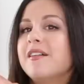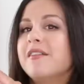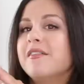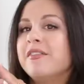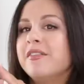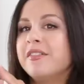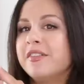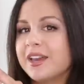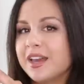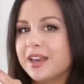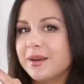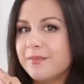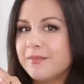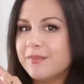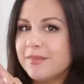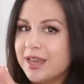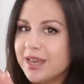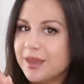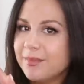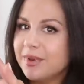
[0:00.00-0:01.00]

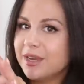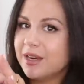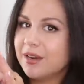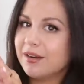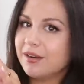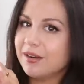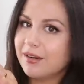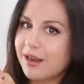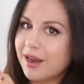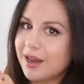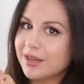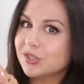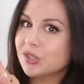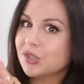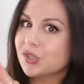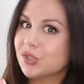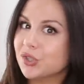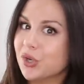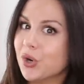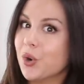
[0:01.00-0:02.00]
then maybe not
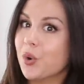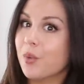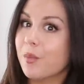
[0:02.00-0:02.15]
so